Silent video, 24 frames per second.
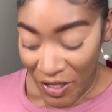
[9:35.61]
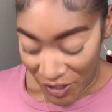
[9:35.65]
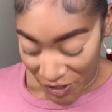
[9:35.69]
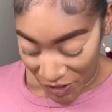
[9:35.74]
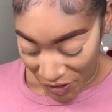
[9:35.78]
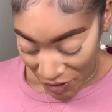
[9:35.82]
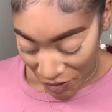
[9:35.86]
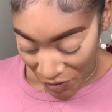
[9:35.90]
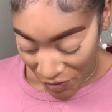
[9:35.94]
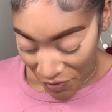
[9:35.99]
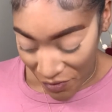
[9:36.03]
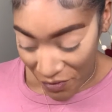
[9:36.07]

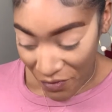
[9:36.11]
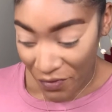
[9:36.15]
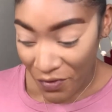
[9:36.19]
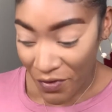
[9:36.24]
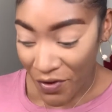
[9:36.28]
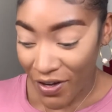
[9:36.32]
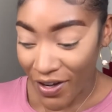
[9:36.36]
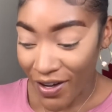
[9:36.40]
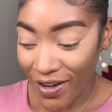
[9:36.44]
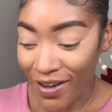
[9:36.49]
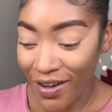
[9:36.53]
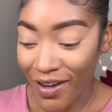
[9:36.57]
So for
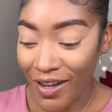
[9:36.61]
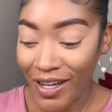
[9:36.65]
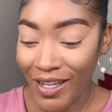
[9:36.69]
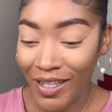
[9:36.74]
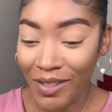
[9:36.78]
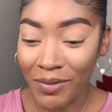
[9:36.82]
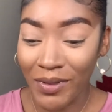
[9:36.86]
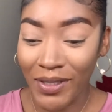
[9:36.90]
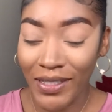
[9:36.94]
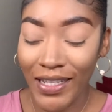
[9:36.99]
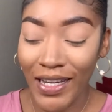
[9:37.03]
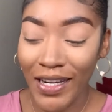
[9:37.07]
um,
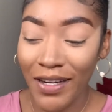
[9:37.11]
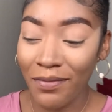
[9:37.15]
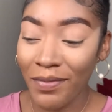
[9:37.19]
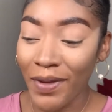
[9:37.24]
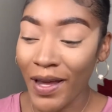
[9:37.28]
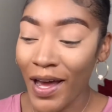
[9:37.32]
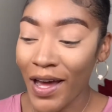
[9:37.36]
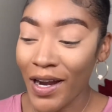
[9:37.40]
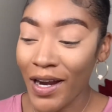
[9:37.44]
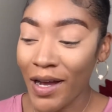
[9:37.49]
setting powder,